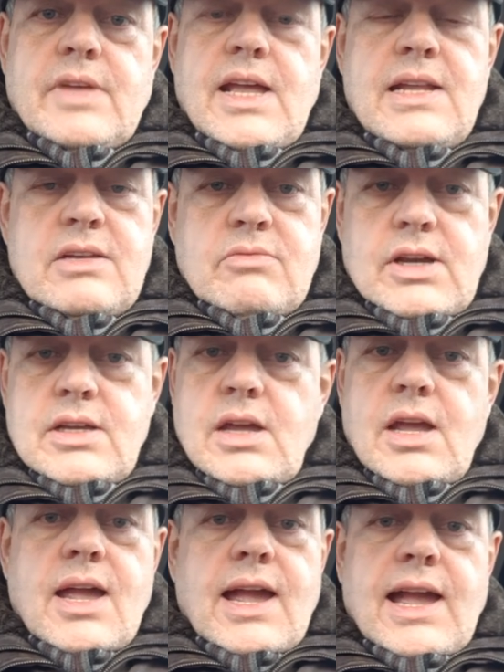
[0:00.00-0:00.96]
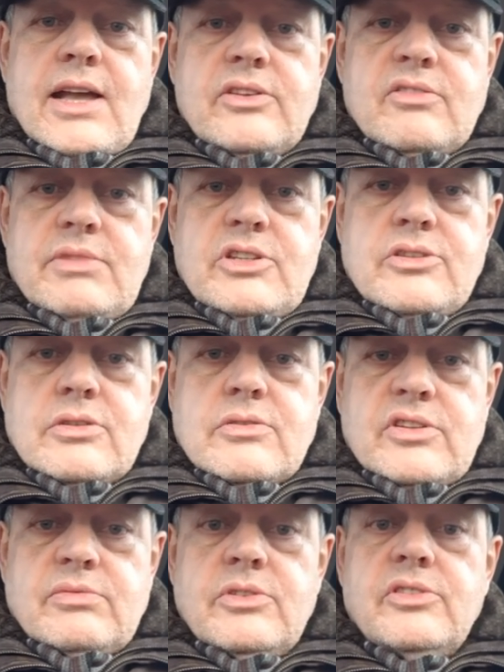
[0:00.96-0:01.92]
Anyway, as I mentioned,
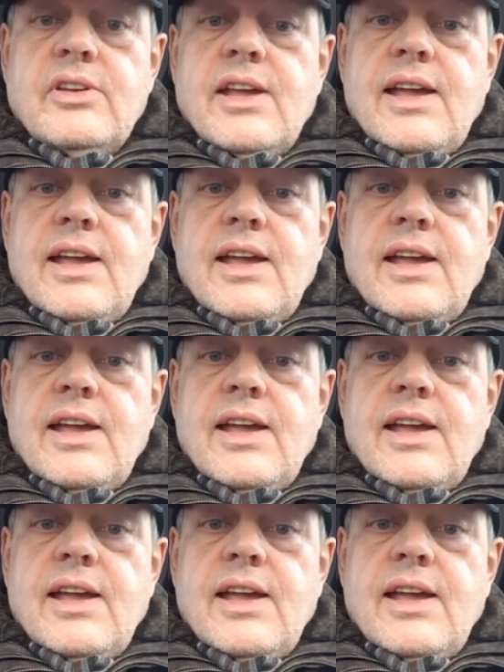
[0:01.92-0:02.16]
Christmas,